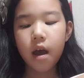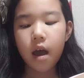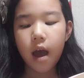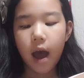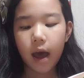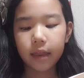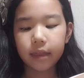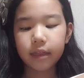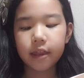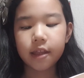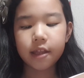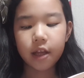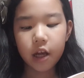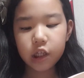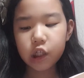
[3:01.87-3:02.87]
at
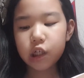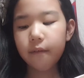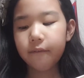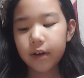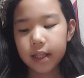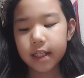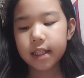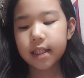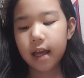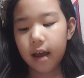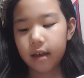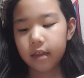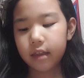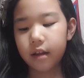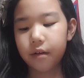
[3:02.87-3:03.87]
such a funny
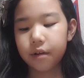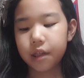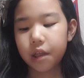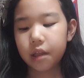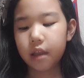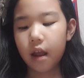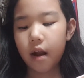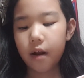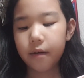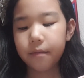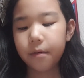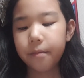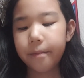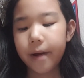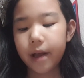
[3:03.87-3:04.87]
sight. There was a
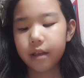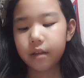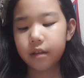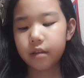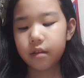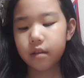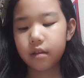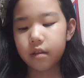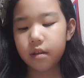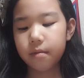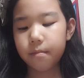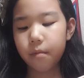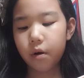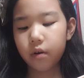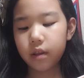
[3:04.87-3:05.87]
terrible
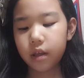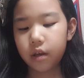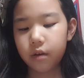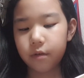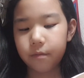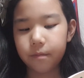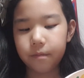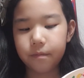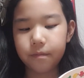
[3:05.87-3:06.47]
pandemonium.